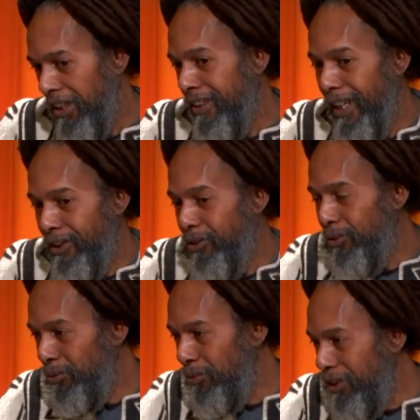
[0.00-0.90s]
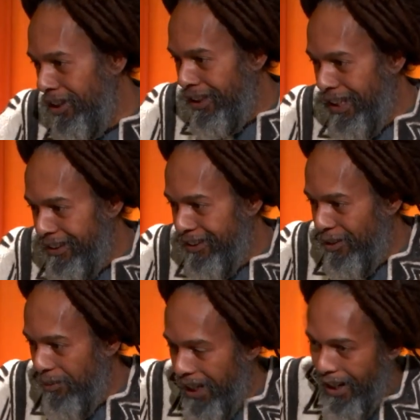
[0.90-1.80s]
that you cannot
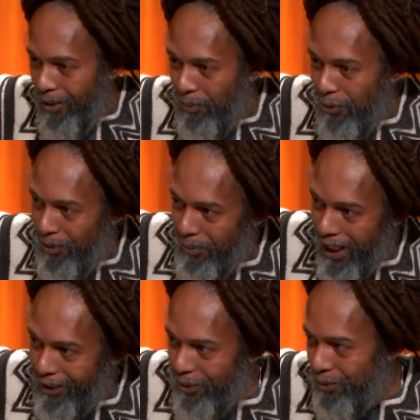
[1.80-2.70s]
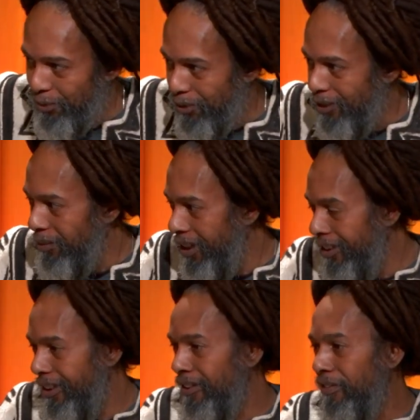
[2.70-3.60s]
somehow point back to your mother
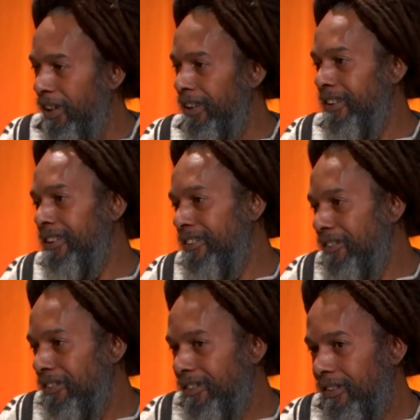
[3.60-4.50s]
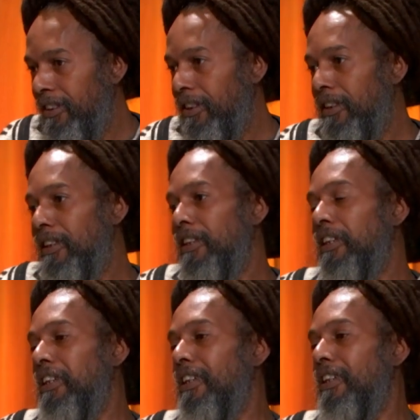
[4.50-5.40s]
or your father,
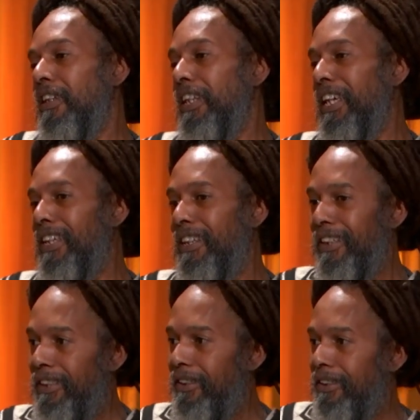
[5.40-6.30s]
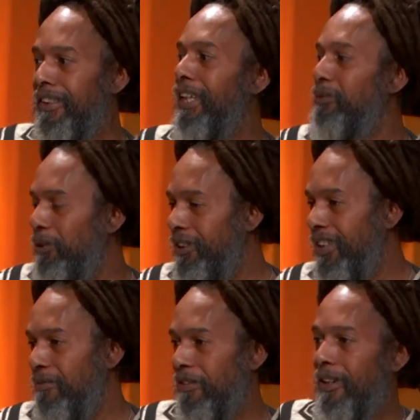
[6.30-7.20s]
like that's where it
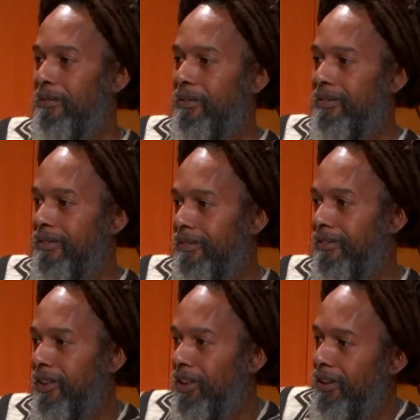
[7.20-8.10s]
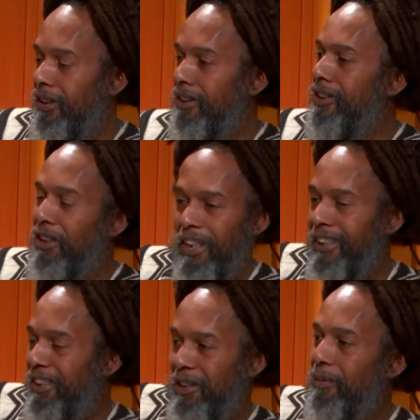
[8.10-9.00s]
came from. Okay. Is there
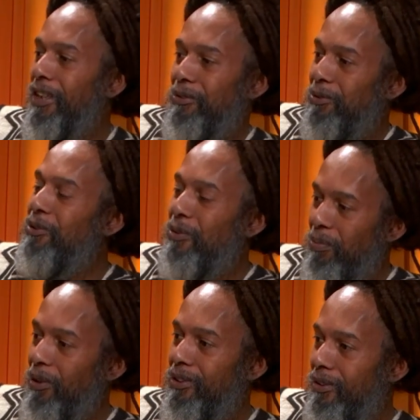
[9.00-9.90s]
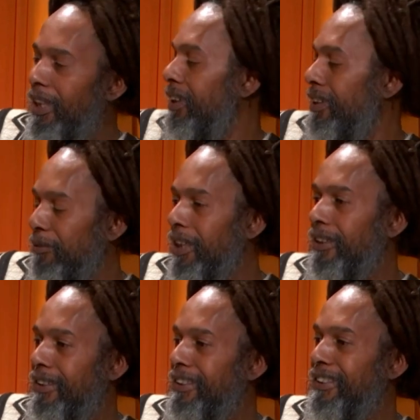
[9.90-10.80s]
anything about you you could point to, like, well,
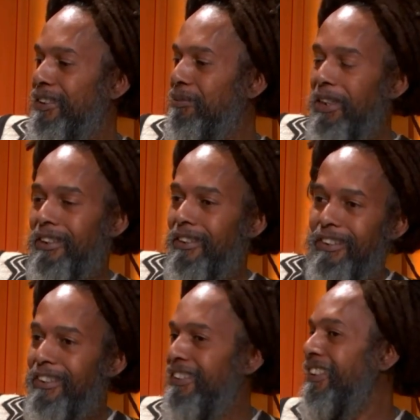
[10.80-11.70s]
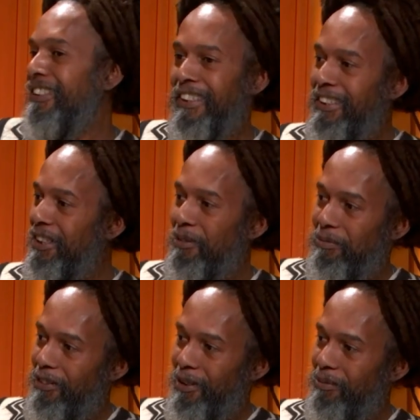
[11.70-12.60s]
this is me? That, that didn't come
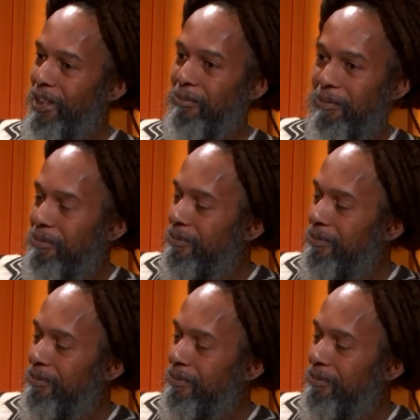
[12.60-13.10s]
from them.